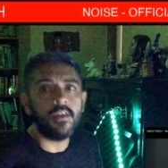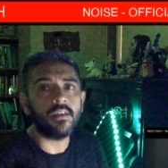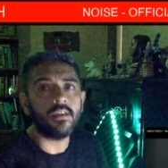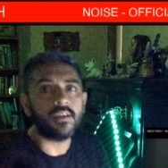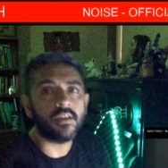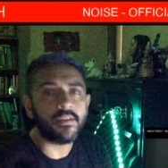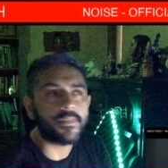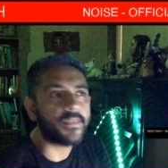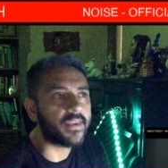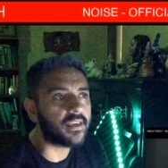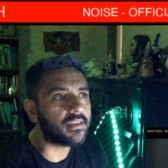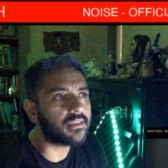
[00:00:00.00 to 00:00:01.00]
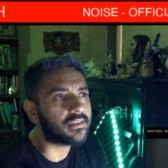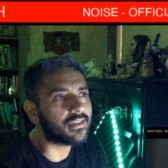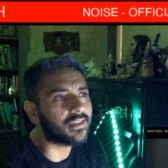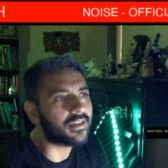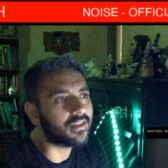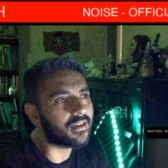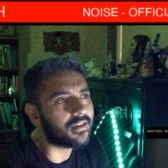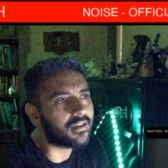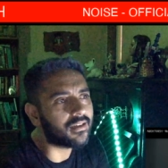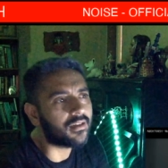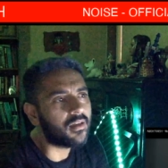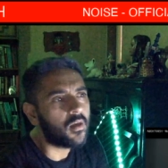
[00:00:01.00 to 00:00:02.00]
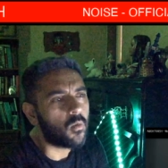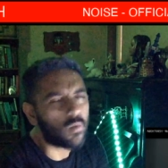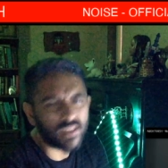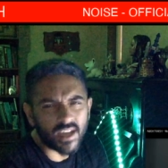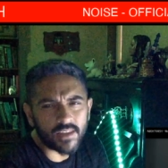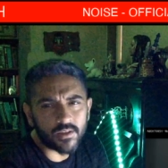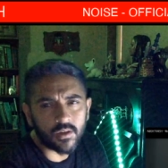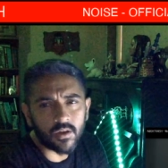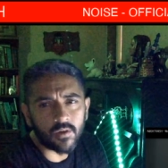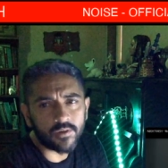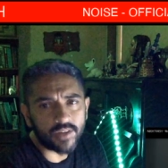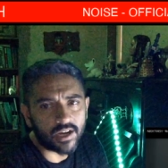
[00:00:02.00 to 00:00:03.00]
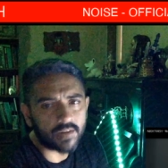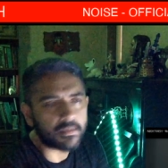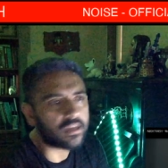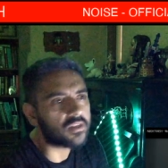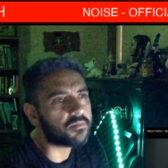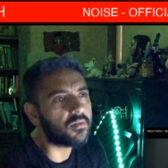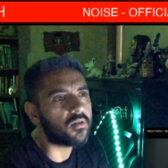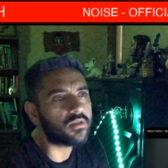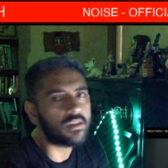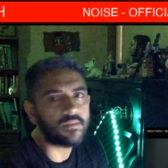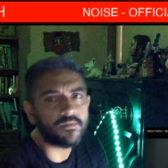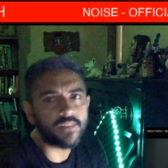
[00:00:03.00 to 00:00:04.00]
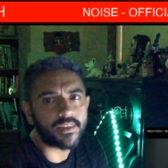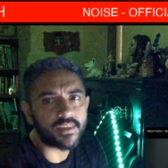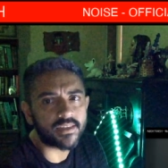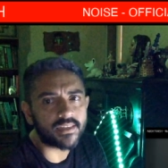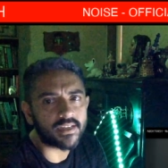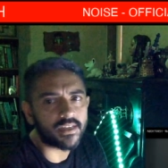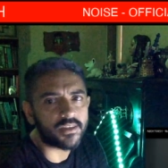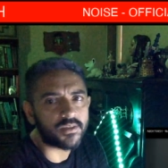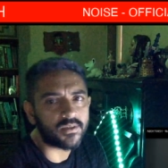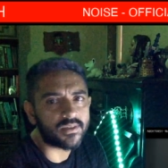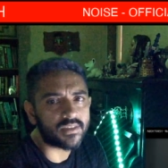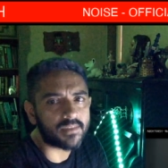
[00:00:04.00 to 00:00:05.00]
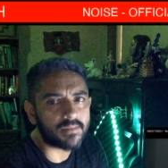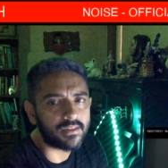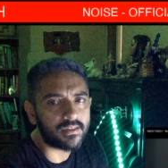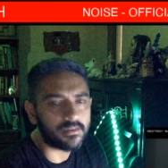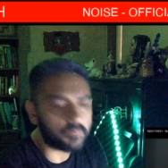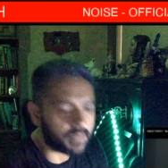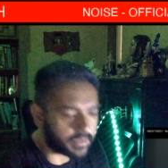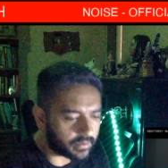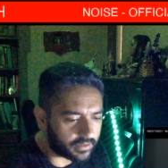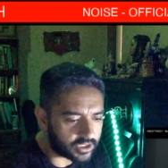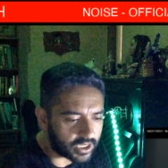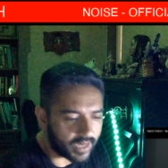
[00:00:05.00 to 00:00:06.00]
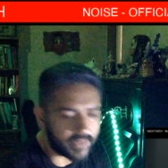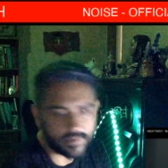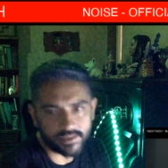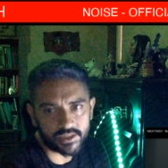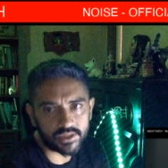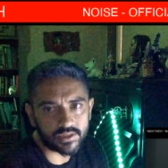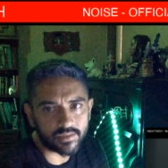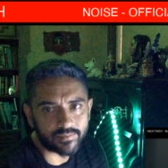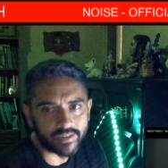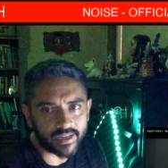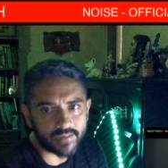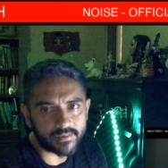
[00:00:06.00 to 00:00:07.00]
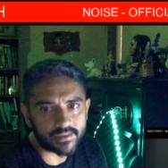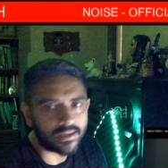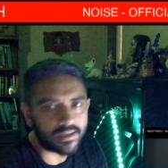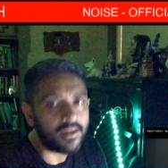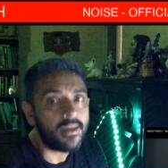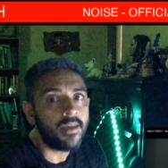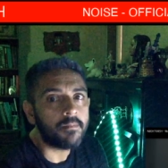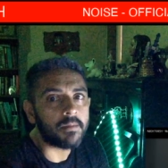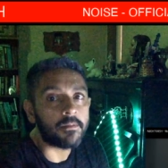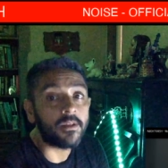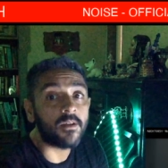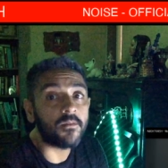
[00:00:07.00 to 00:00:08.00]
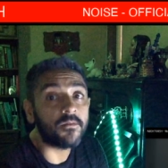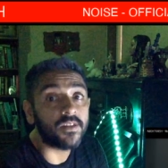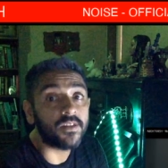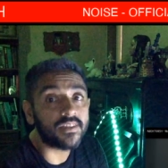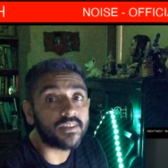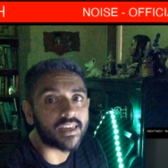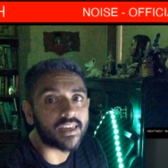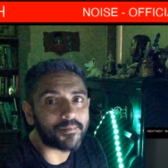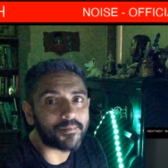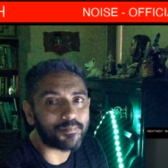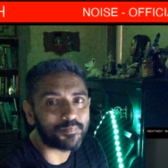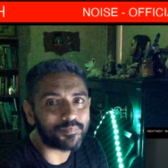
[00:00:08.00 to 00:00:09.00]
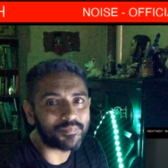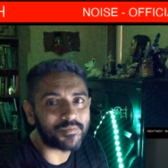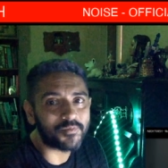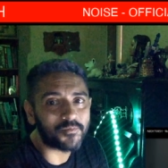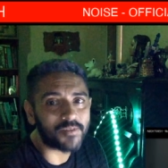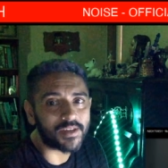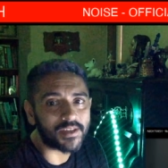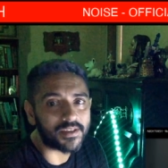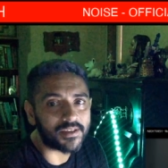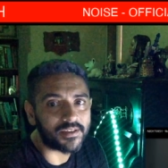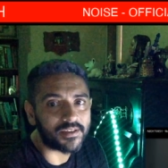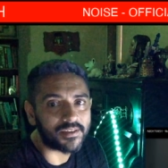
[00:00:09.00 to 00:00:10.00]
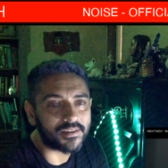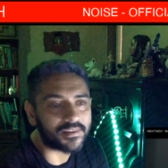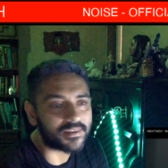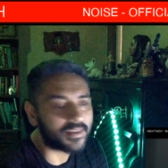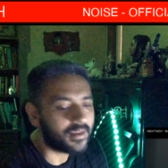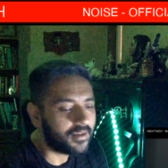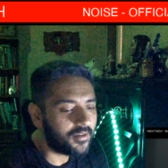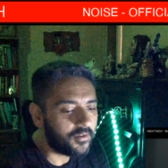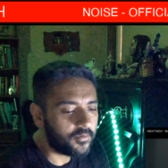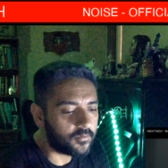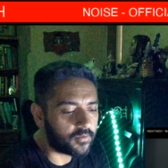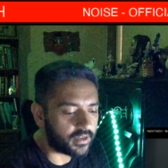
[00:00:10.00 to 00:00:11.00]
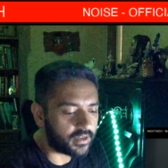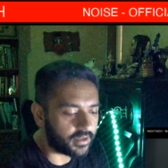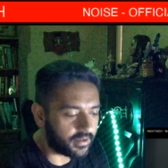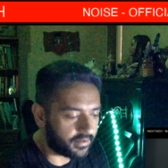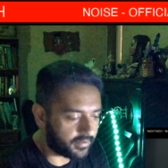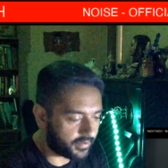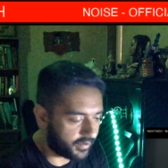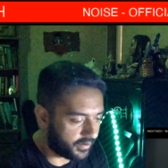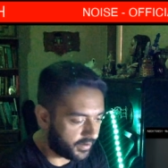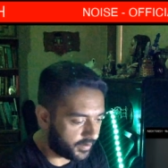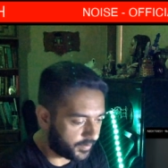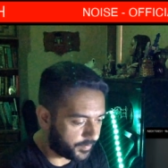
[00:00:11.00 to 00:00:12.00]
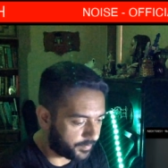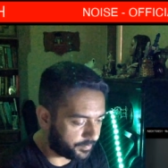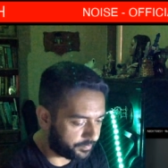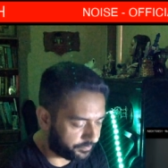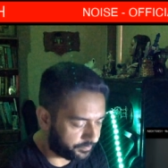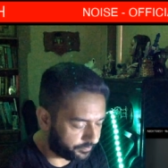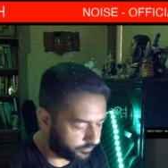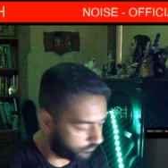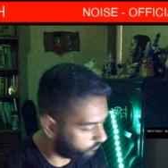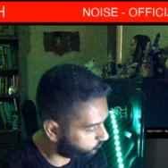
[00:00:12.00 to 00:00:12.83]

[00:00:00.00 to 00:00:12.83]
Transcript: uh, things uh, when I go dark because most of the things that I do seem a little bit childish sometimes. Eh, people confuse them with with um,